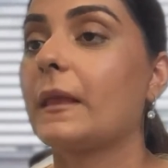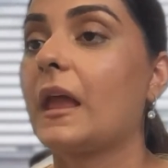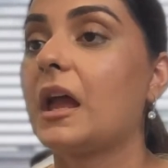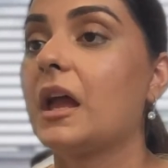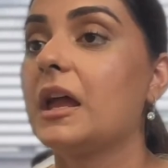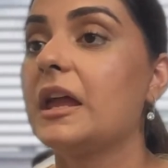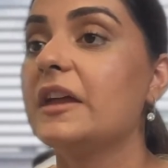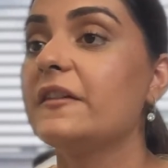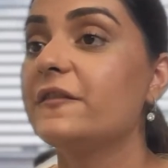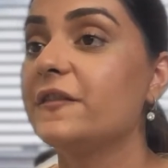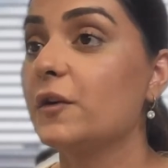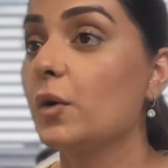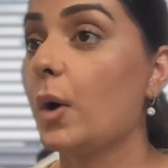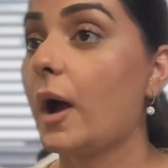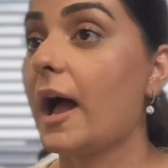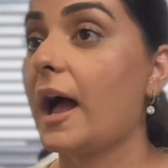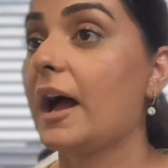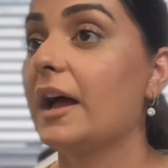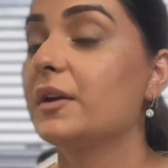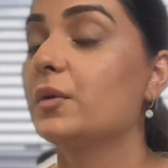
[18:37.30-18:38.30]
if you
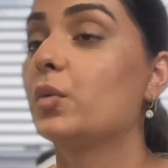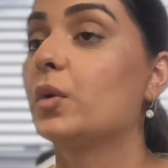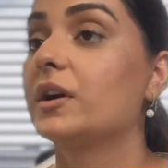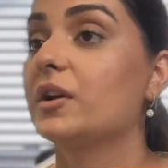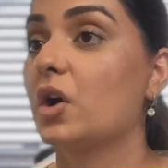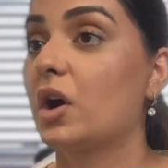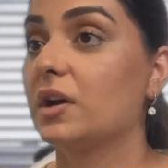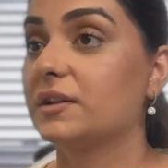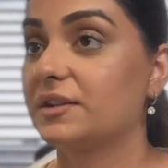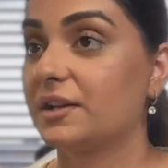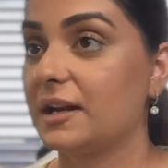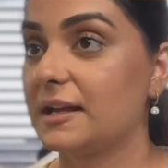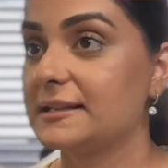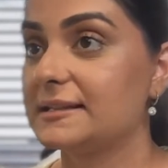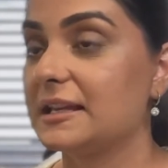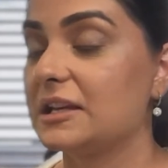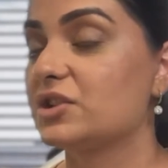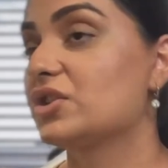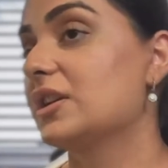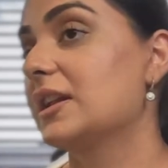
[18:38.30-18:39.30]
had work
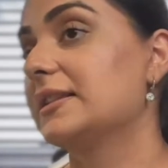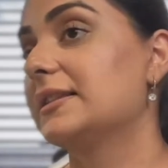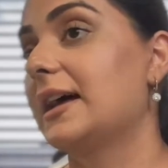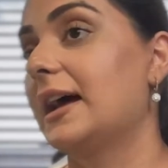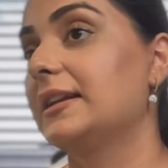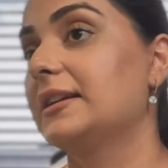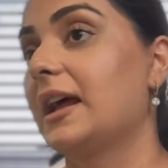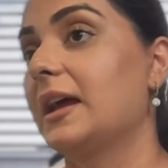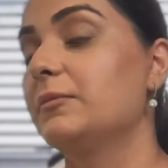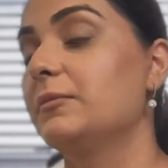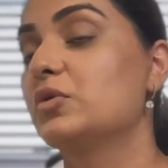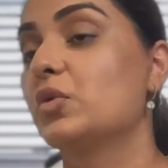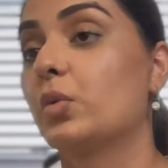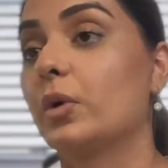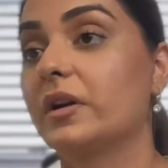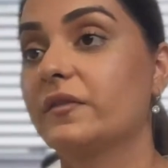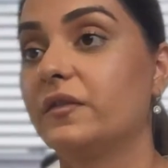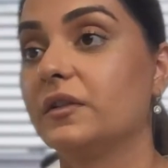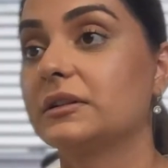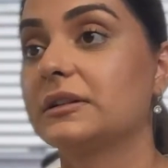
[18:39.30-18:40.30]
authorization at that time to
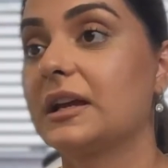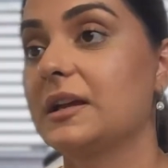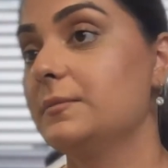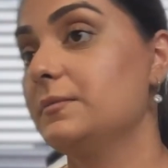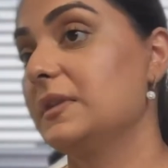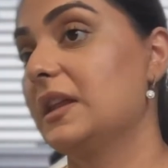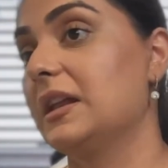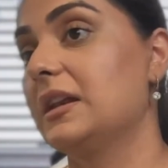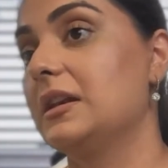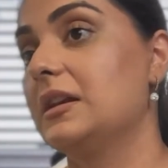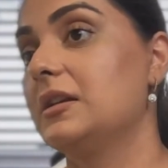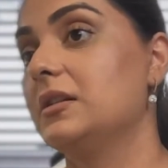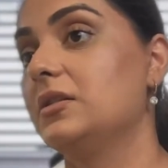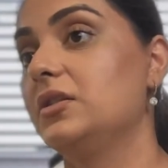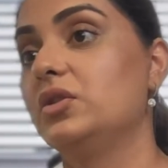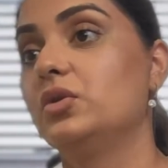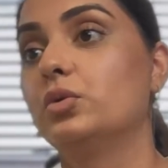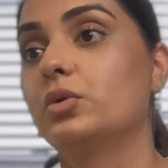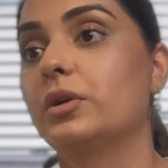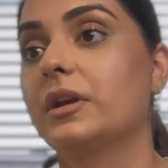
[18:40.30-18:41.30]
work full time, then
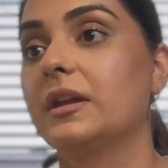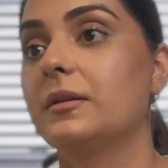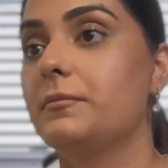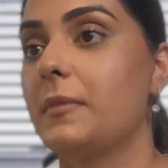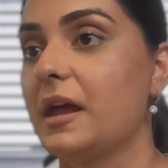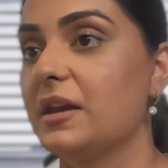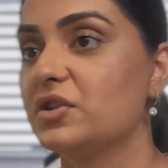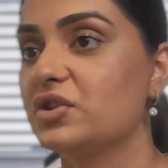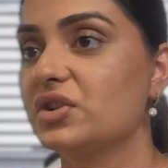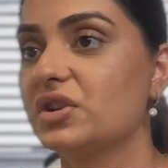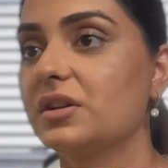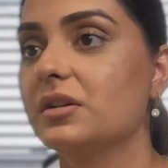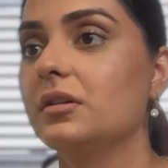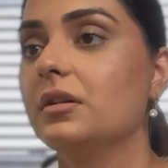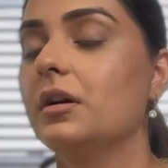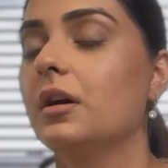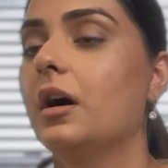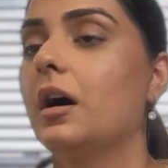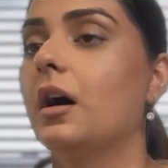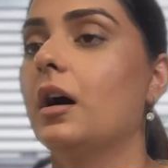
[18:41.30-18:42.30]
you can
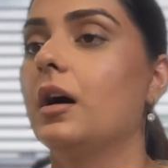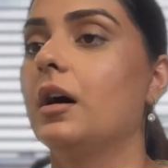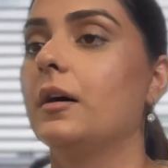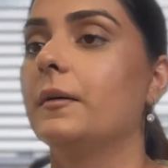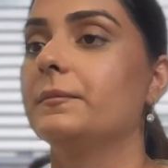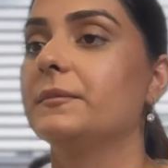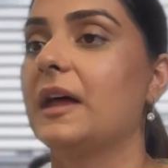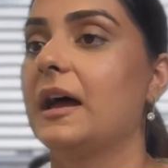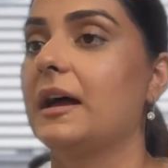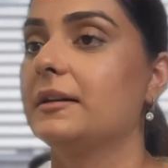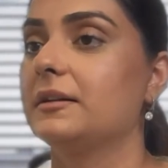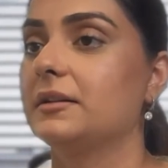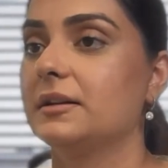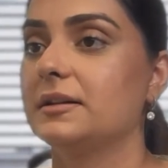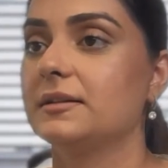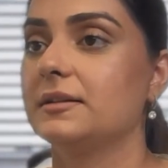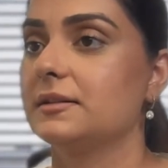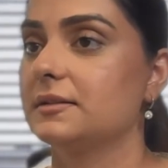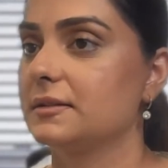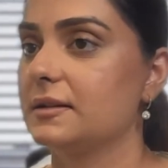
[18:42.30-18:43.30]
mention that
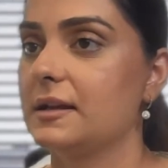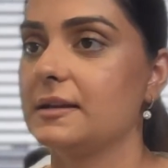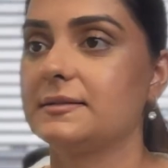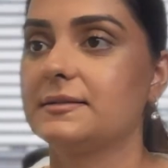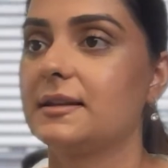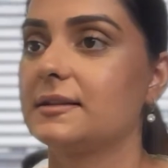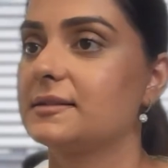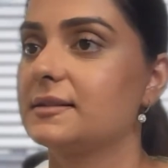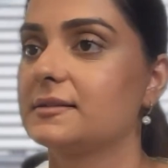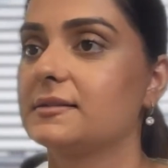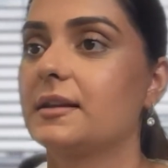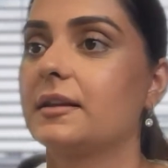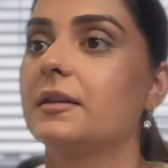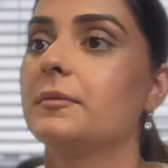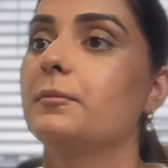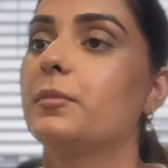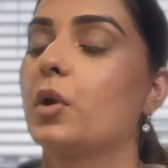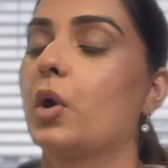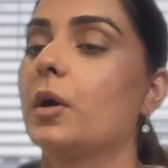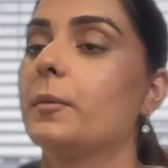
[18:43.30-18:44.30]
this is an
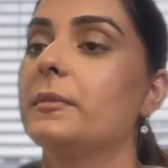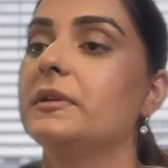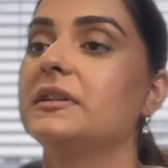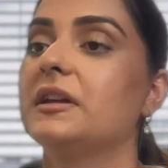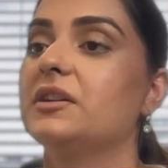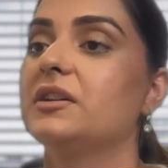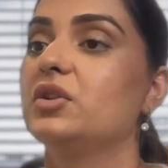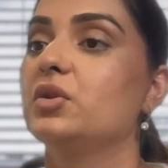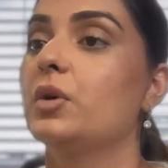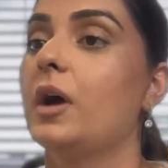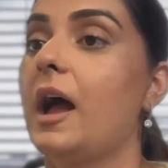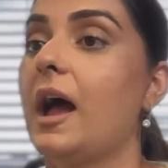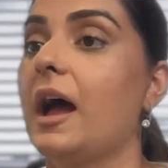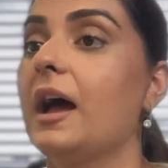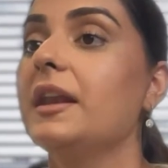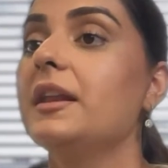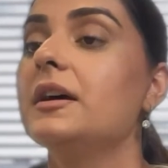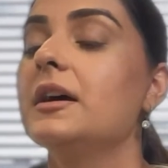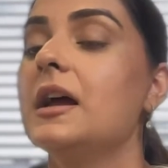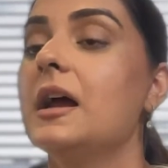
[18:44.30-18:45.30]
employment that you
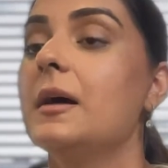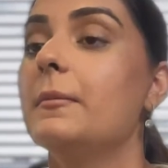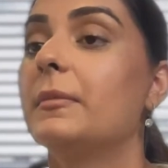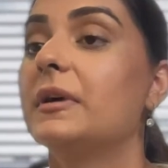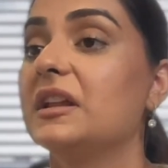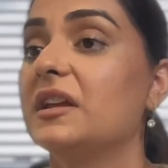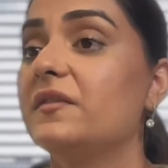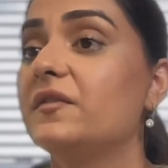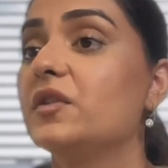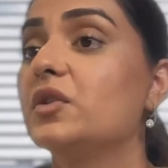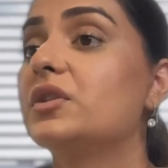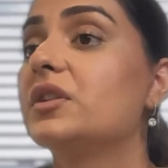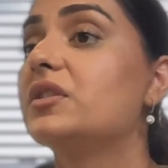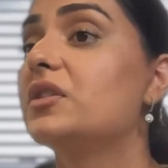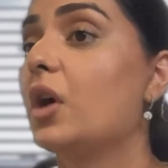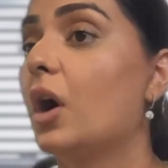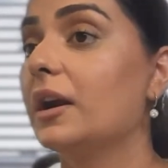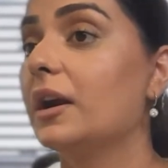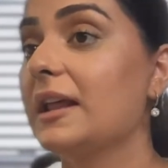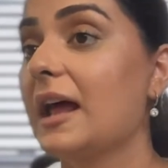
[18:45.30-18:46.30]
had. But if you did
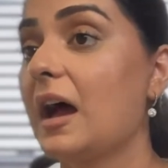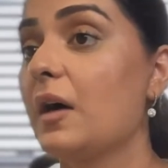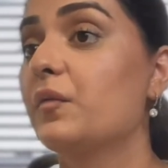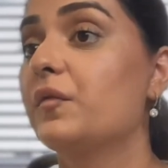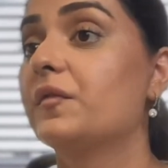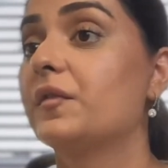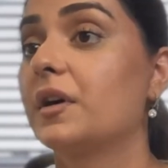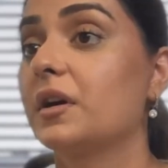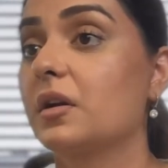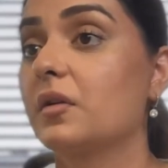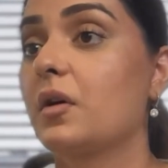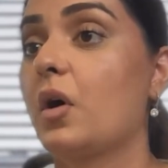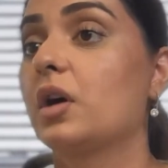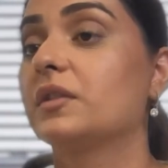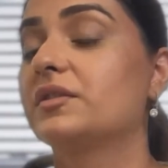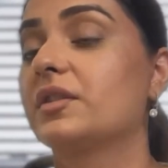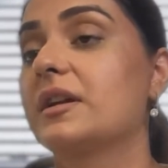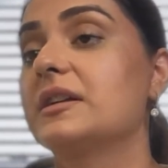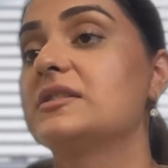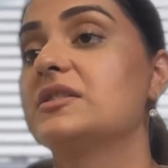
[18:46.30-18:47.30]
not have work
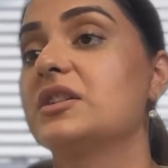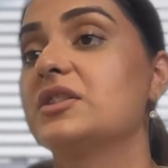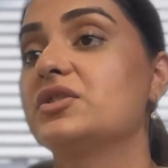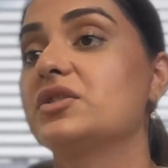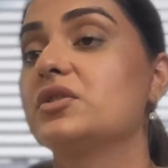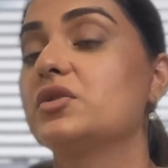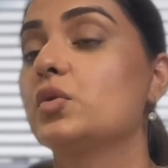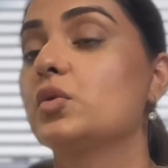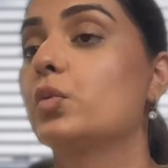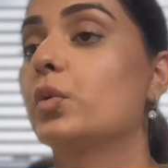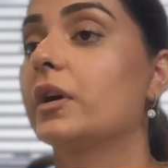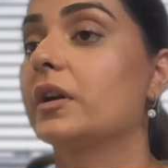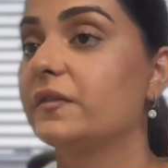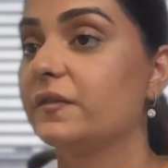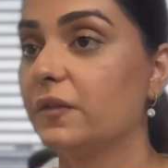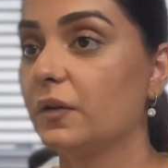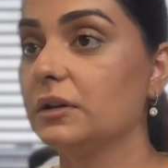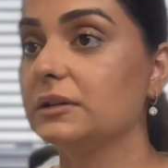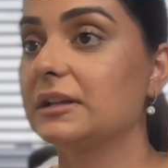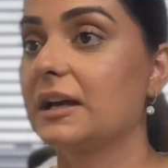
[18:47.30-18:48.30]
authorization to work
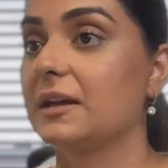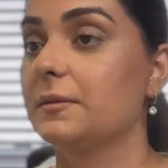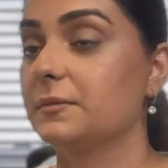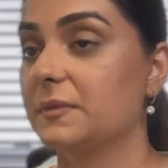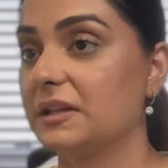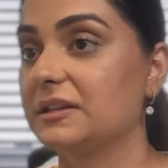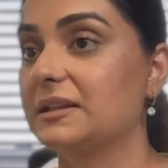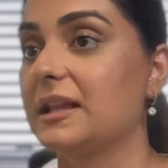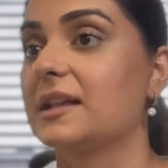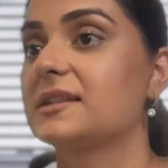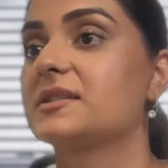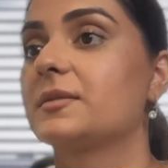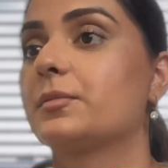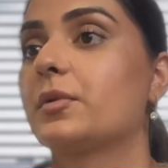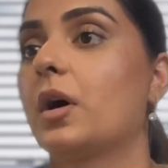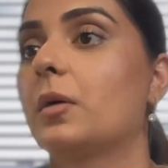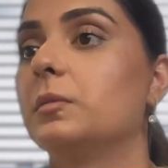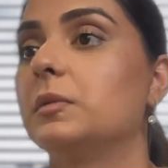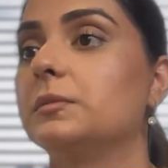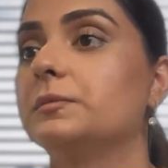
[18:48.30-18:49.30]
full time, then that's a
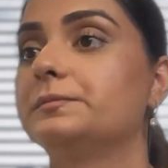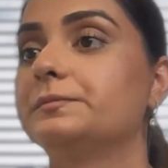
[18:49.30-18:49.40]
problem.